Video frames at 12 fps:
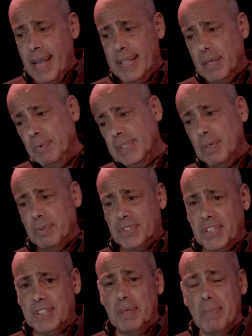And then we did it with
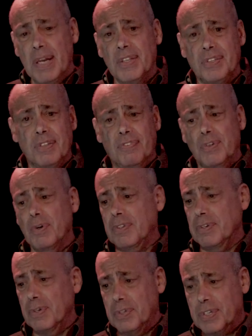60 Minutes and a few
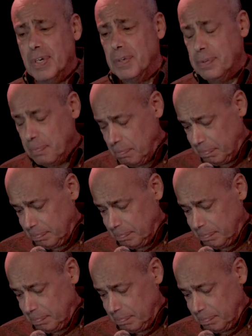other news shows.